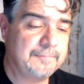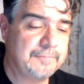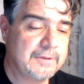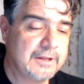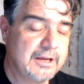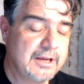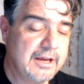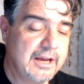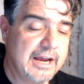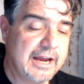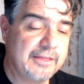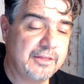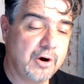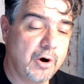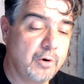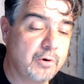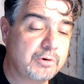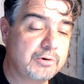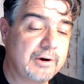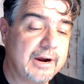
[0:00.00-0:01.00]
And the whole
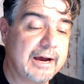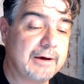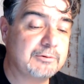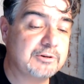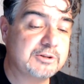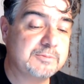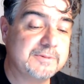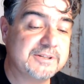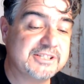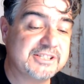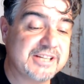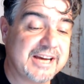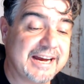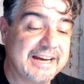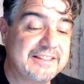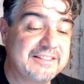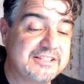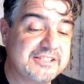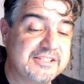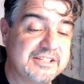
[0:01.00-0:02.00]
crowd was beside
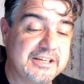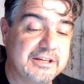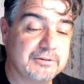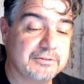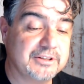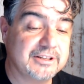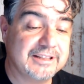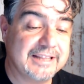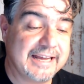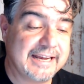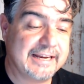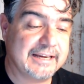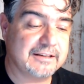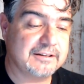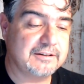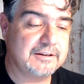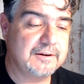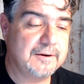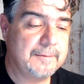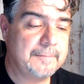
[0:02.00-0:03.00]
the sea on the land.
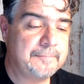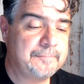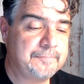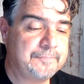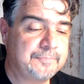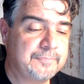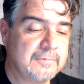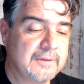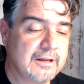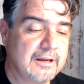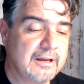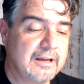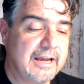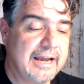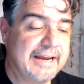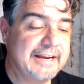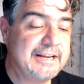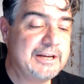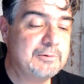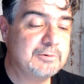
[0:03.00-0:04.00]

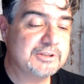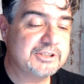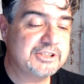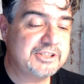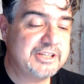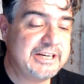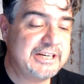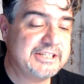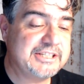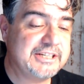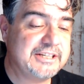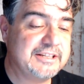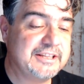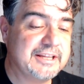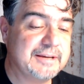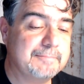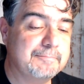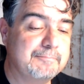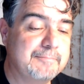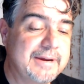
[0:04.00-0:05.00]
And he was teaching
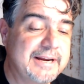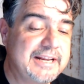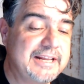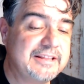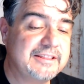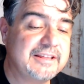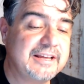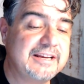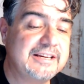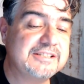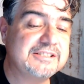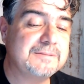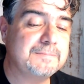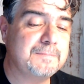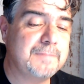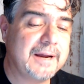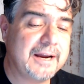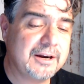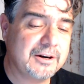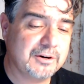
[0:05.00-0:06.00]
them many things in
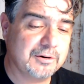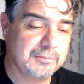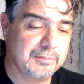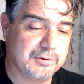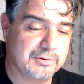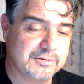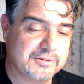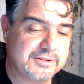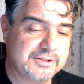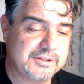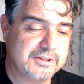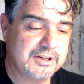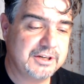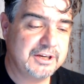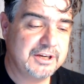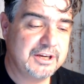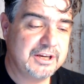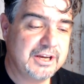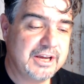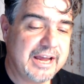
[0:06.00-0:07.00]
parables.
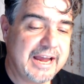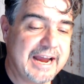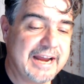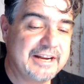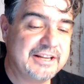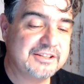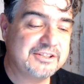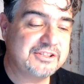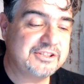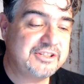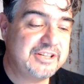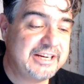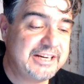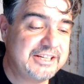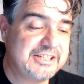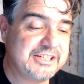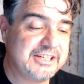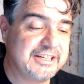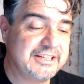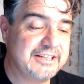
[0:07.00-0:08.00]
And in
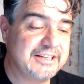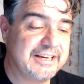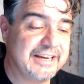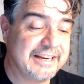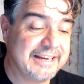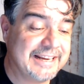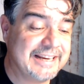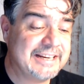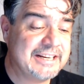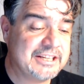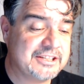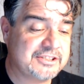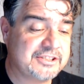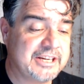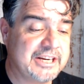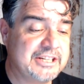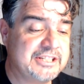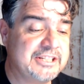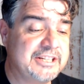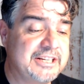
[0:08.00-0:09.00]
his
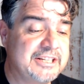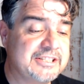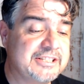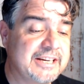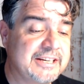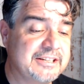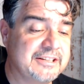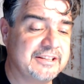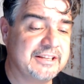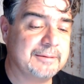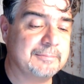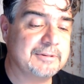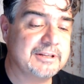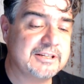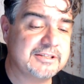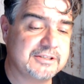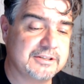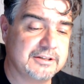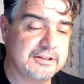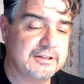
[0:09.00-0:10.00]
teaching he said to them,
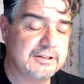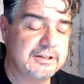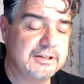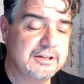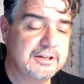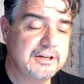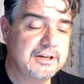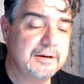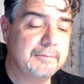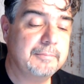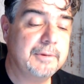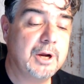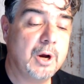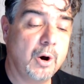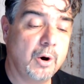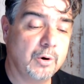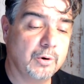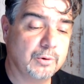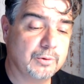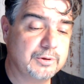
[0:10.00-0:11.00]
Listen,
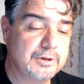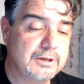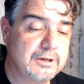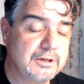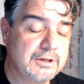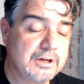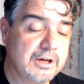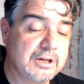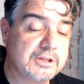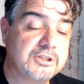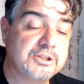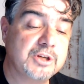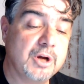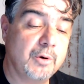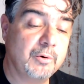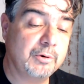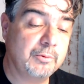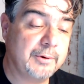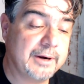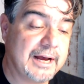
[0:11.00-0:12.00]
behold, a sower
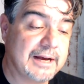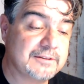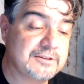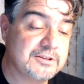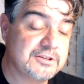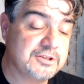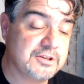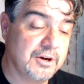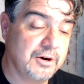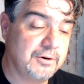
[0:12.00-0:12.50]
went out to sow.